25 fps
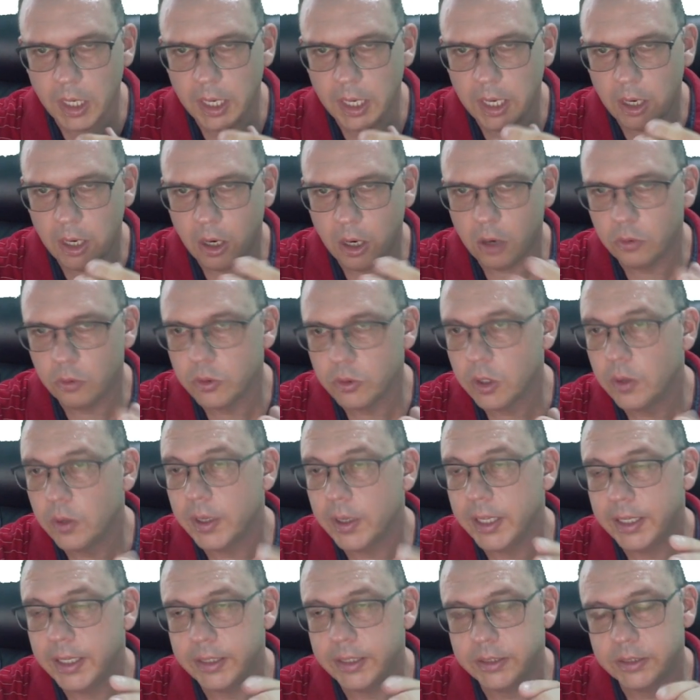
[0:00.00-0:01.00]
although
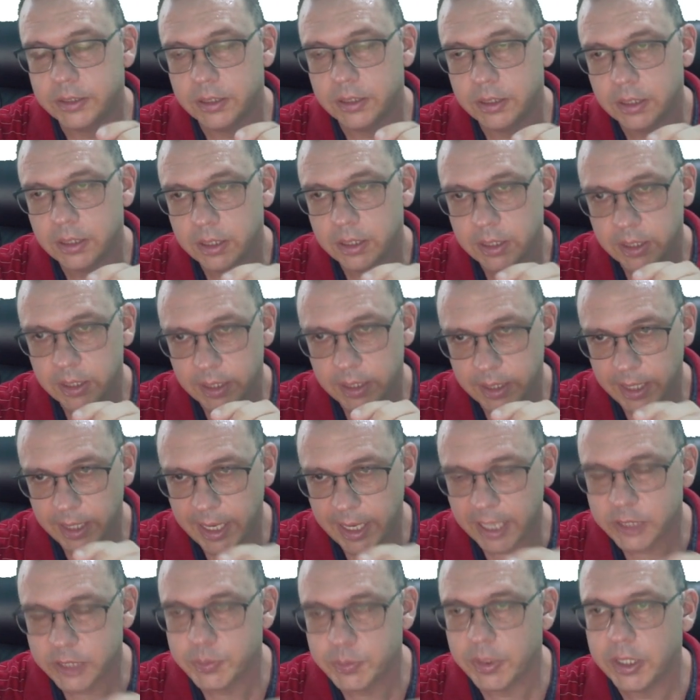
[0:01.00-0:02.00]
it
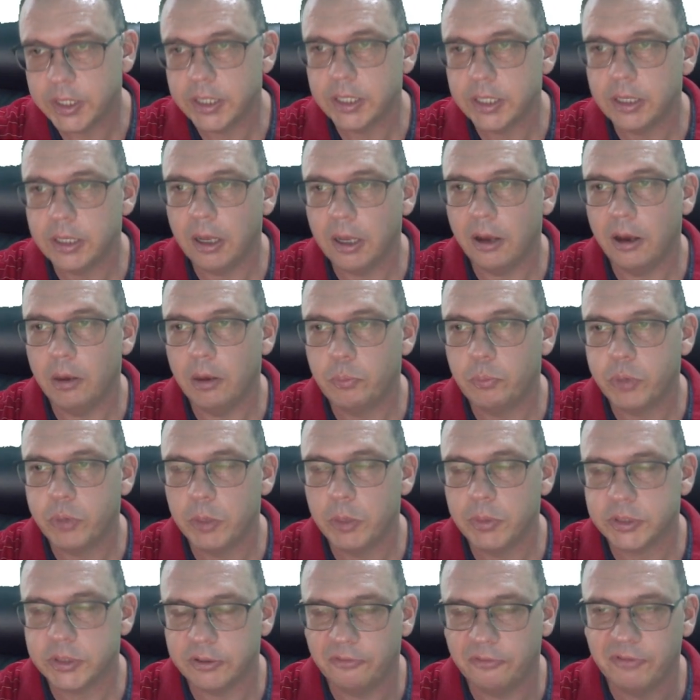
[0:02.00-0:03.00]
has been in a pretty
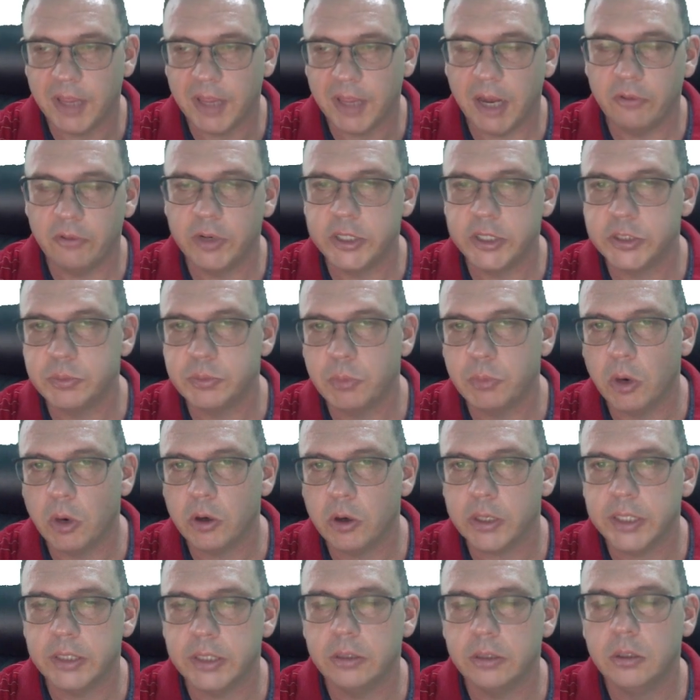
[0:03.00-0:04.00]
much a flat range of
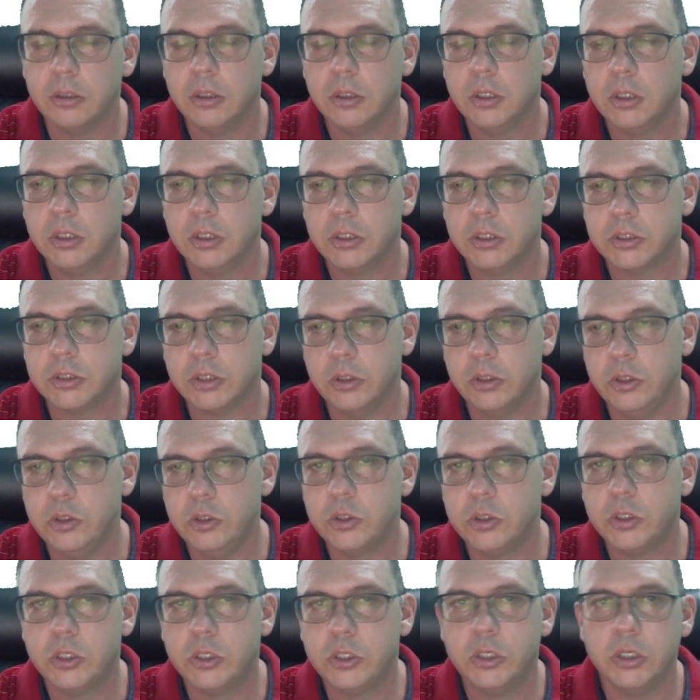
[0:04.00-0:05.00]
market. So
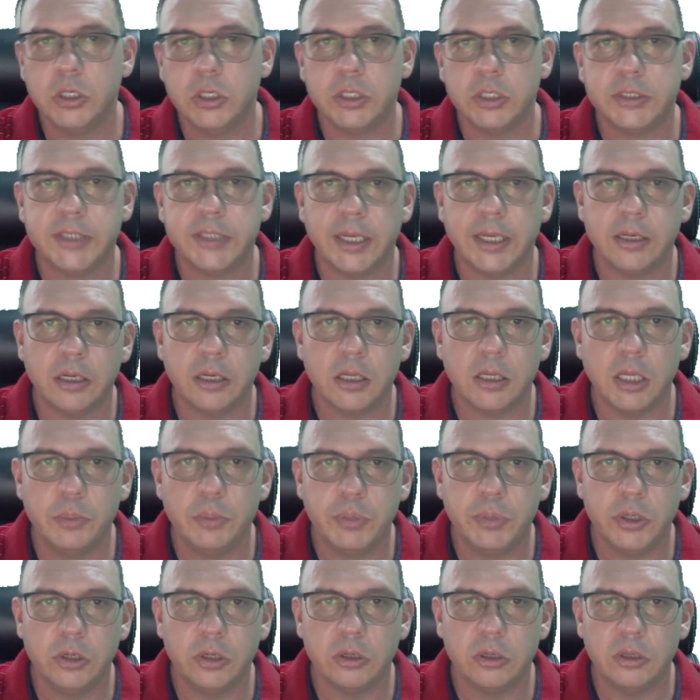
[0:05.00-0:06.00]
you could technically
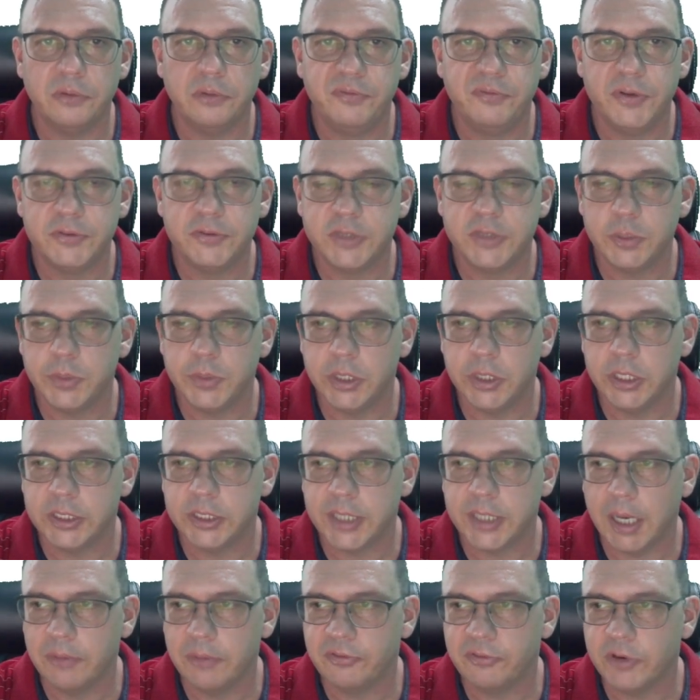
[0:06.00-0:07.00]
put it on a 15-minute
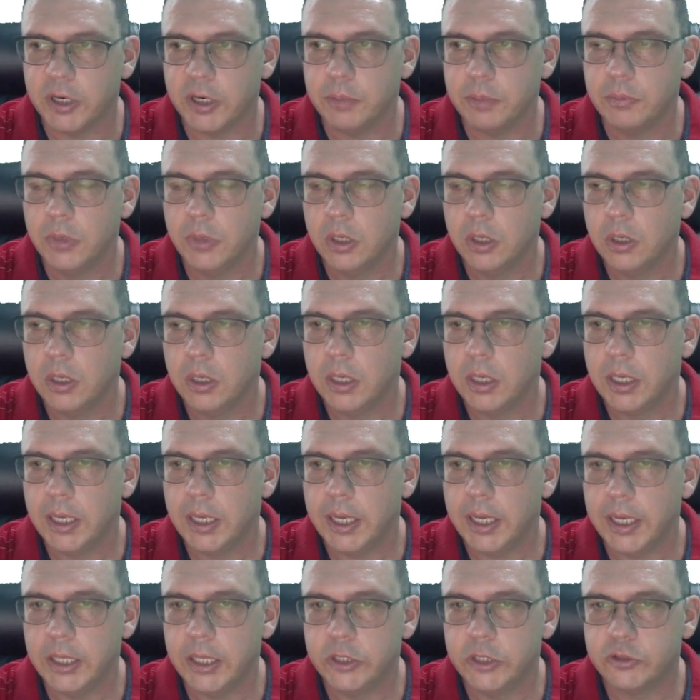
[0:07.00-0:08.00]
time frame
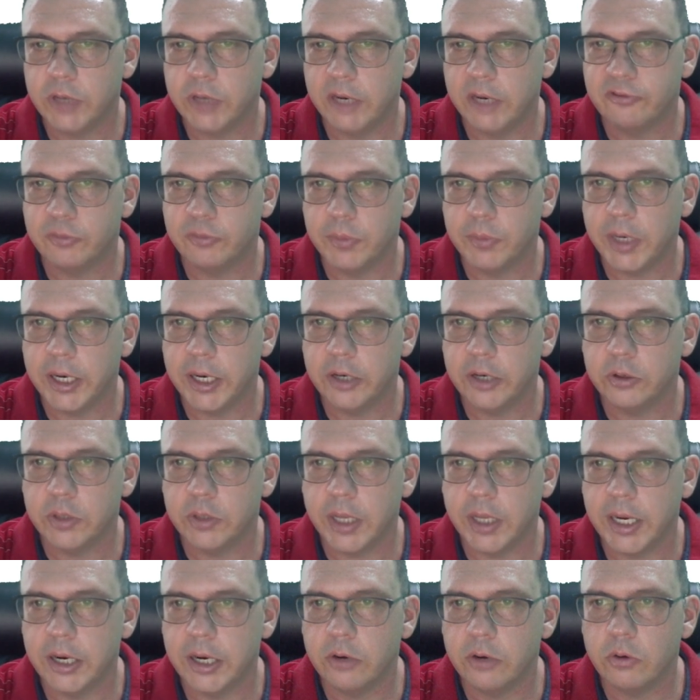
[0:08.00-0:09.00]
and trade from arrow to
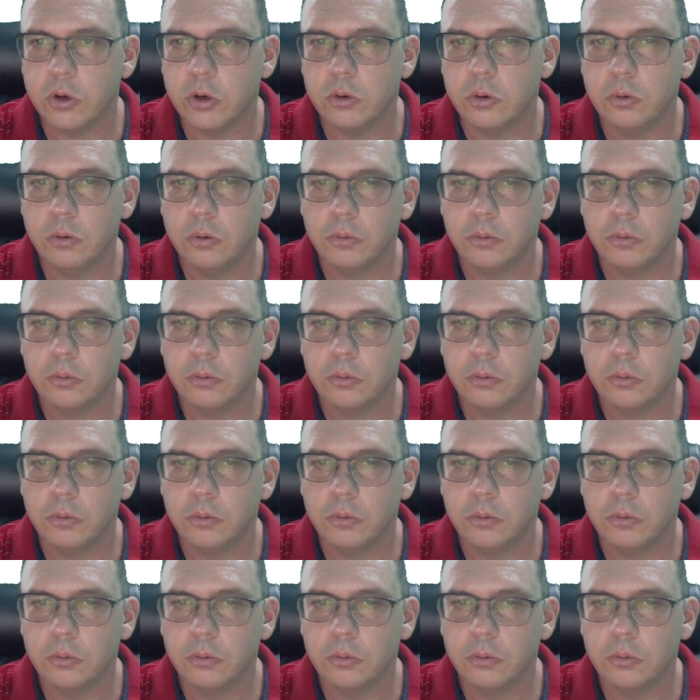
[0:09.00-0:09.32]
arrow.